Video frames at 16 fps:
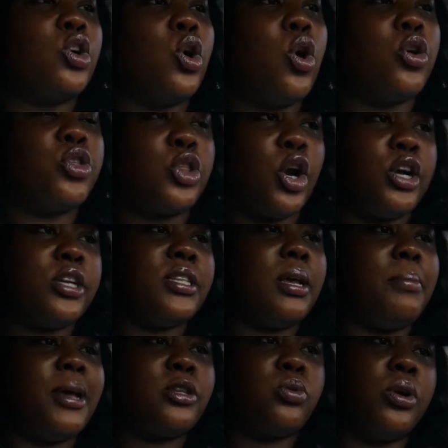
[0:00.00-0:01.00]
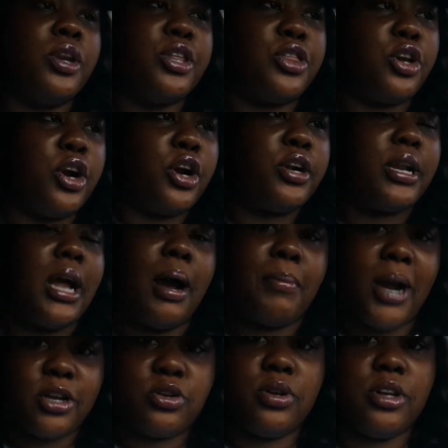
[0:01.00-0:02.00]
So Thursday, May 23rd,
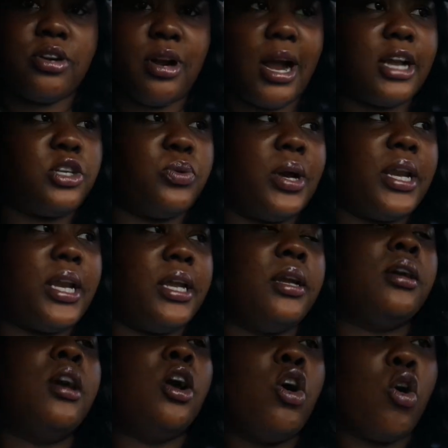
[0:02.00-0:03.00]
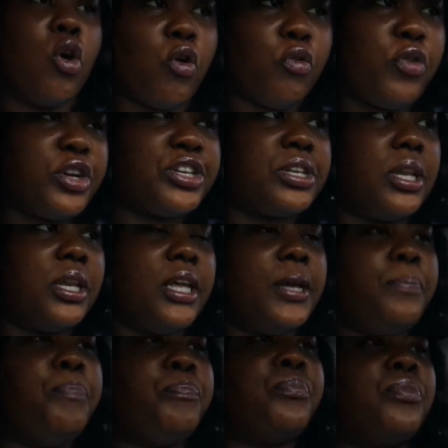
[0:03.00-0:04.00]
I'm actually graduating
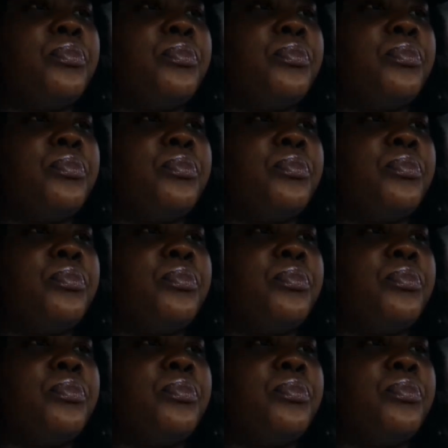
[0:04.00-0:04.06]
officially,